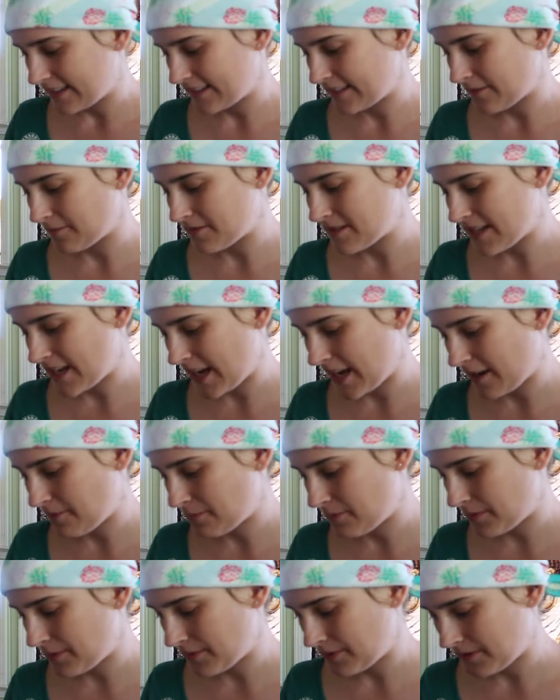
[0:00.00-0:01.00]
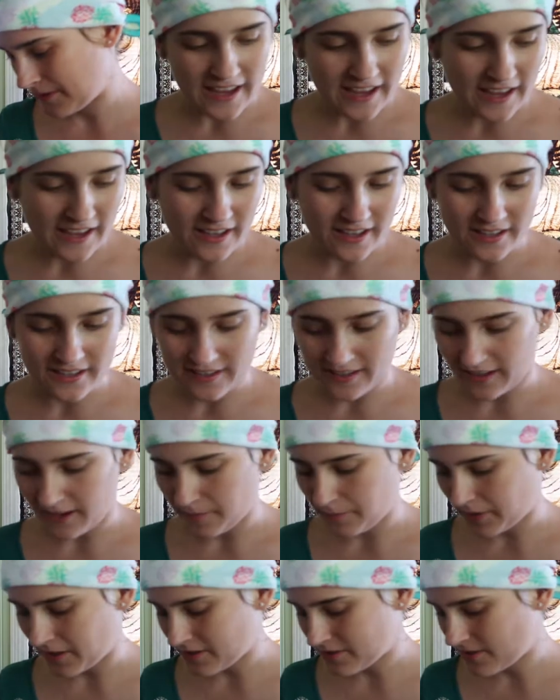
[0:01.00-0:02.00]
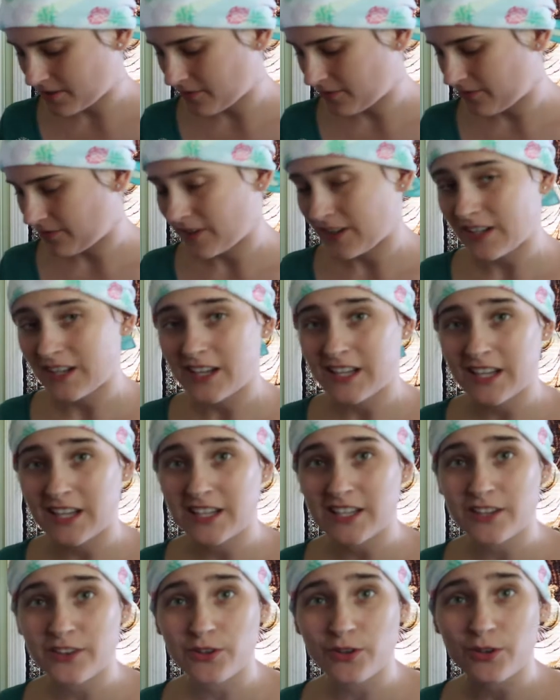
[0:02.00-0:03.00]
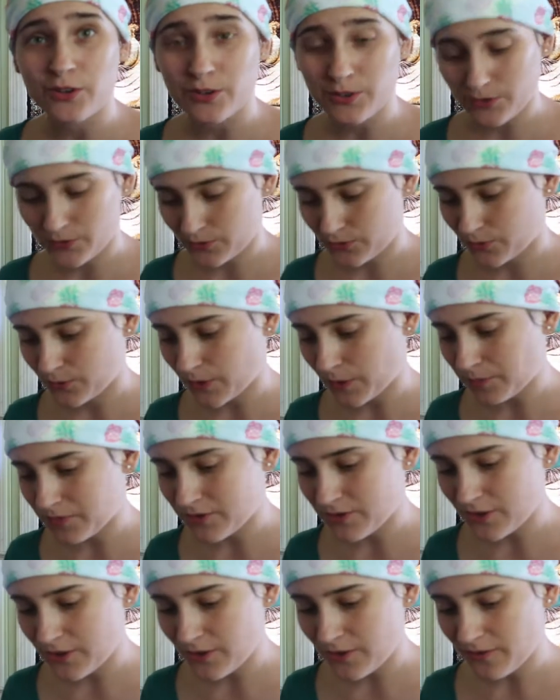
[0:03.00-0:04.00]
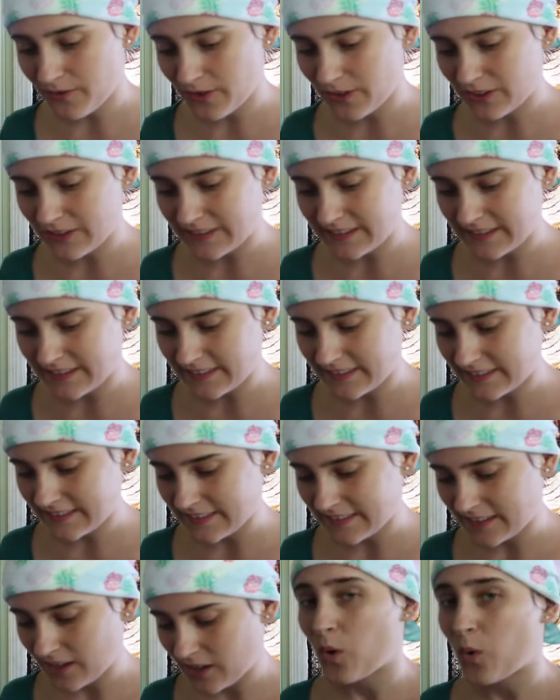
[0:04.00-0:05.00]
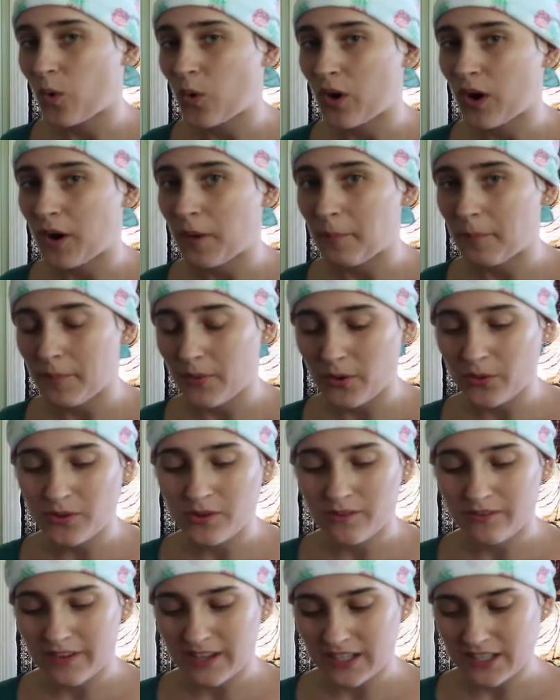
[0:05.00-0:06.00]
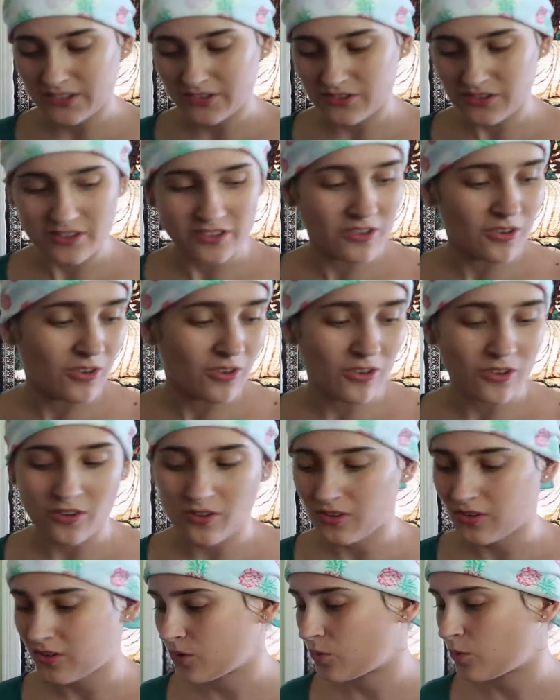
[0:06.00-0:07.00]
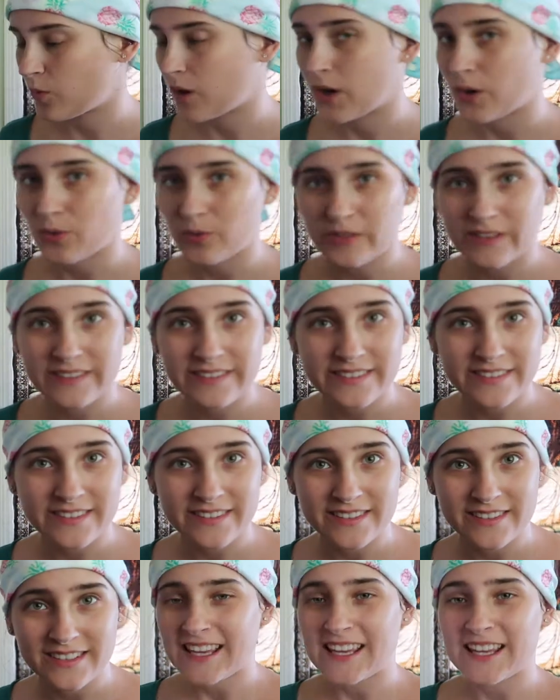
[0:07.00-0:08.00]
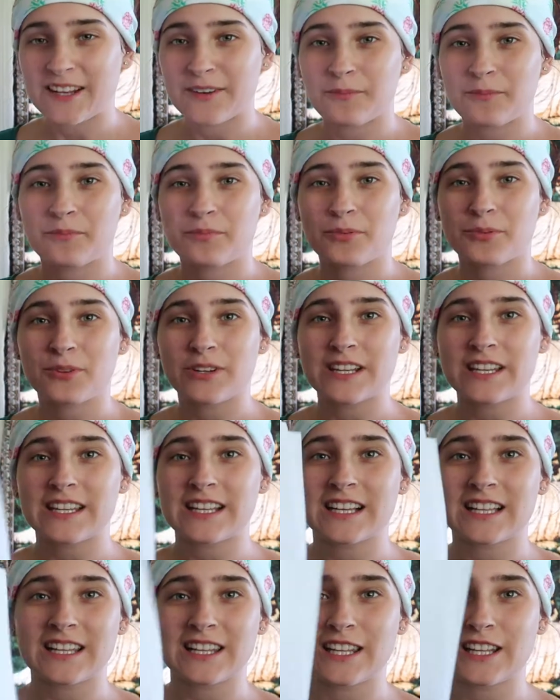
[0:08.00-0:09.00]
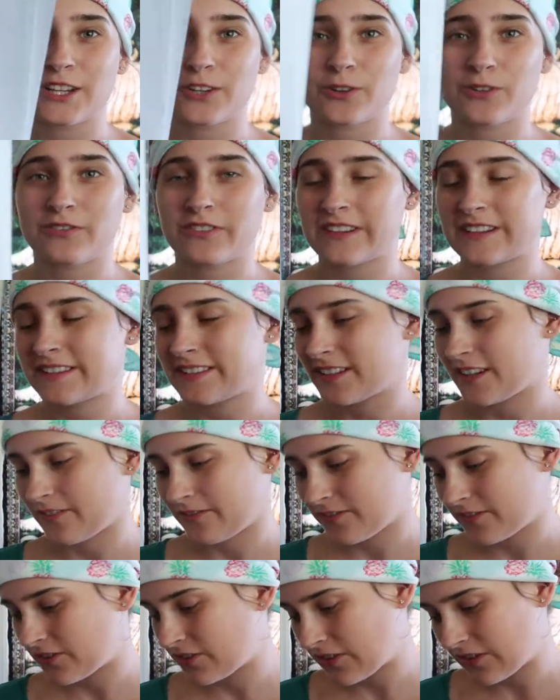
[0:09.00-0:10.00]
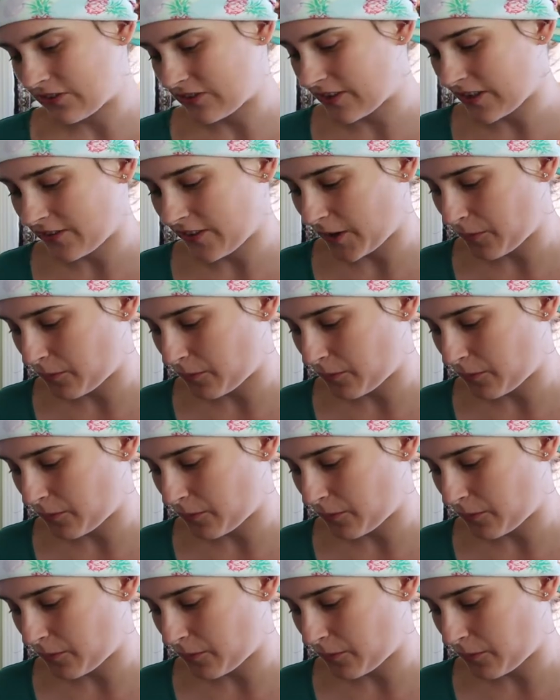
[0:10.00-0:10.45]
some tape and a bunch of either scripture verses or motivational quotes in pretty calligraphy stuff. Just stuff